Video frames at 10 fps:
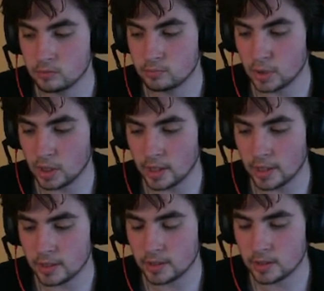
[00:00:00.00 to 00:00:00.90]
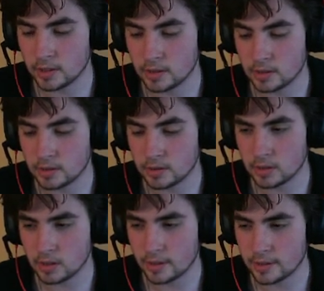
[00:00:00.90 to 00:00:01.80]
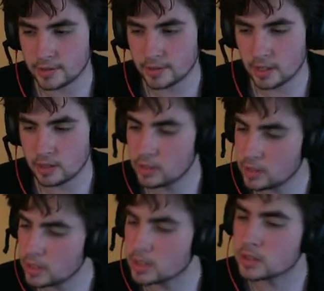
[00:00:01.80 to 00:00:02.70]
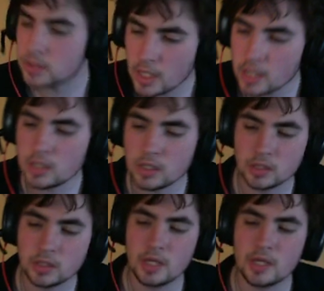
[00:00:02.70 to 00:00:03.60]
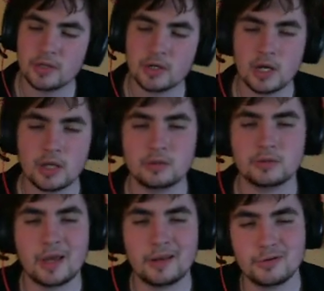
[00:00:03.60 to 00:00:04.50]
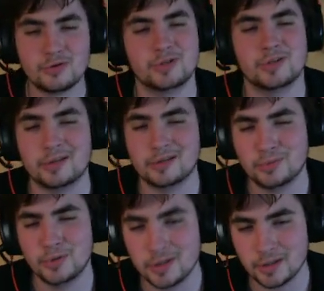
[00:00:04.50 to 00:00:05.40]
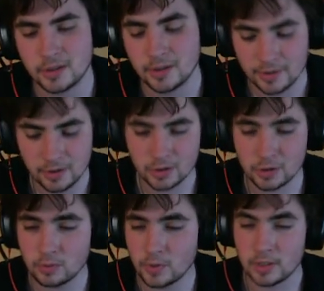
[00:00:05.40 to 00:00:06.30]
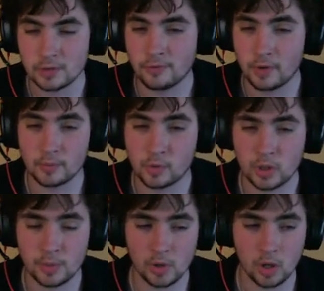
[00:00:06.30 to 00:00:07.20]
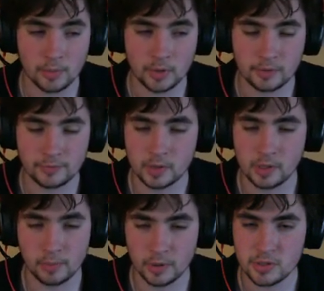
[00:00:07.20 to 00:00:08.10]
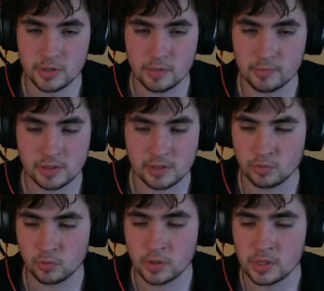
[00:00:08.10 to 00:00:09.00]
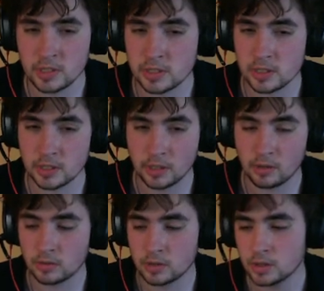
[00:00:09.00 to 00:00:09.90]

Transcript: But I don't know. I don't know. They're not that interesting, really. They're a good way to farm creepy armor if you get a bunch of them, because they're really easy to kill.